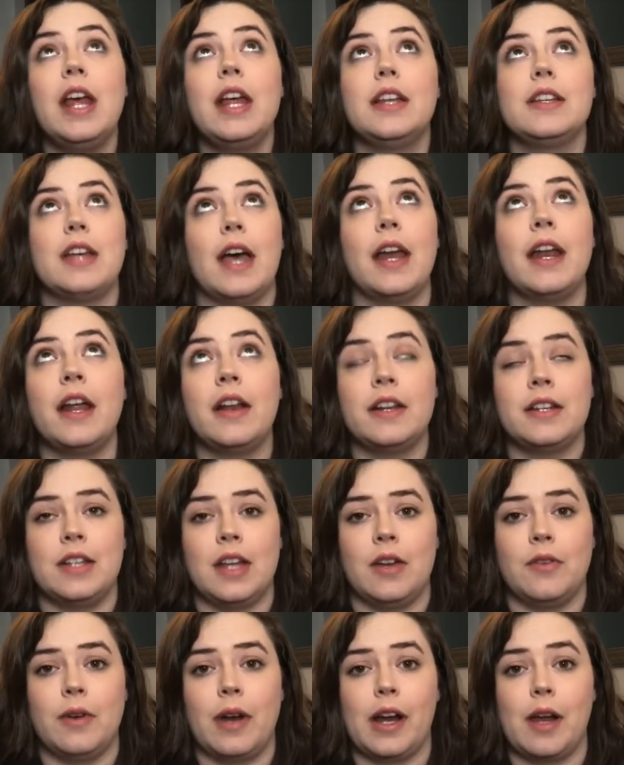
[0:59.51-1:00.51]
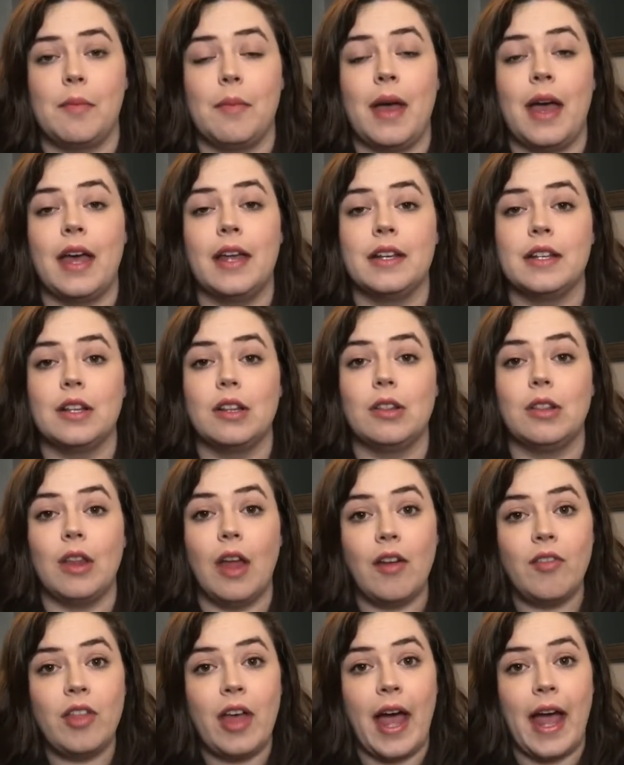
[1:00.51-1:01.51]
10 out of 10 recommend.
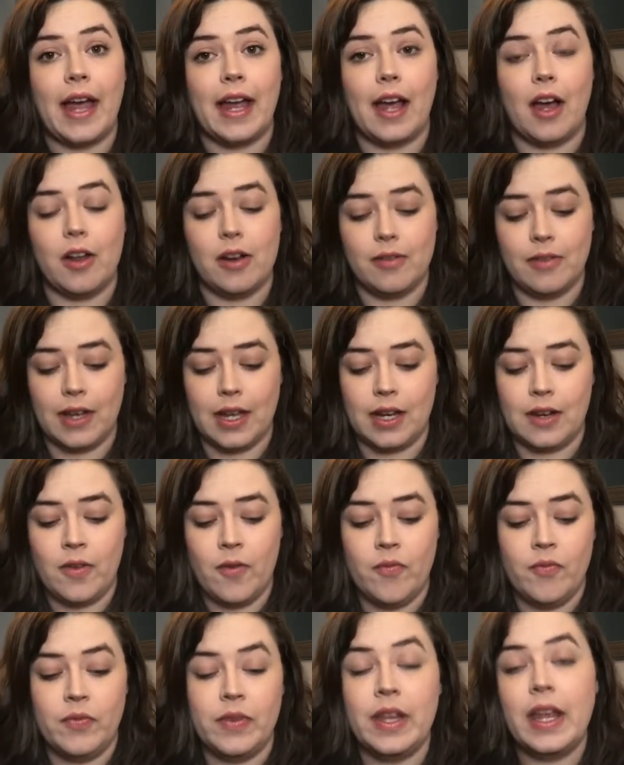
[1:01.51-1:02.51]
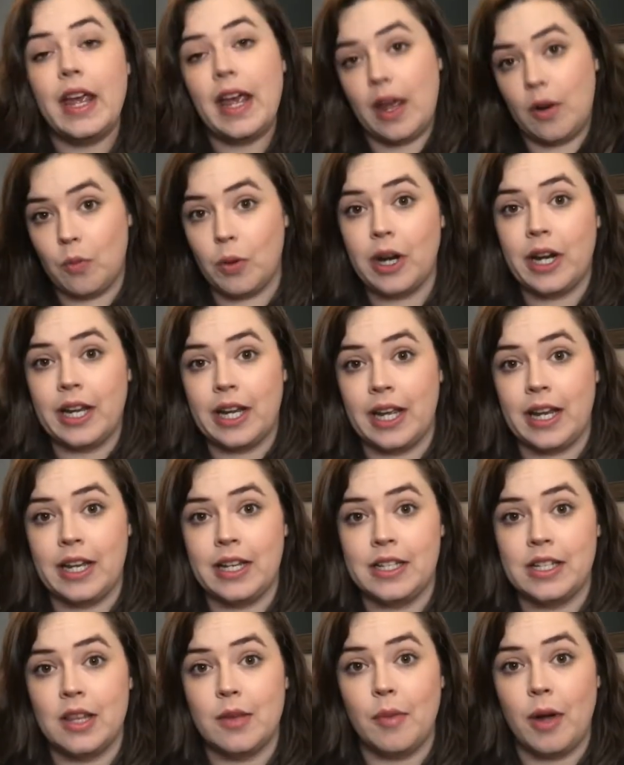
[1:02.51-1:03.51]
Love the heck out of it. And we're gonna get
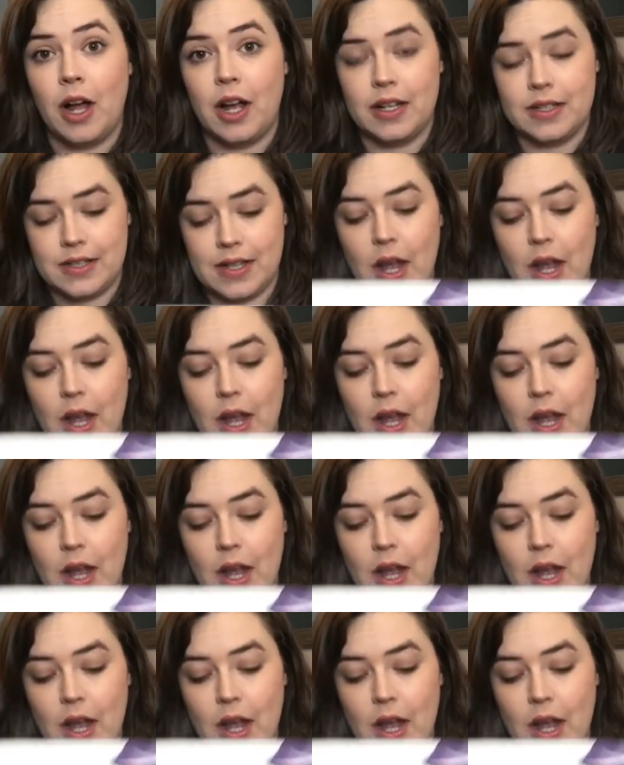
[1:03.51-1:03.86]
into the box.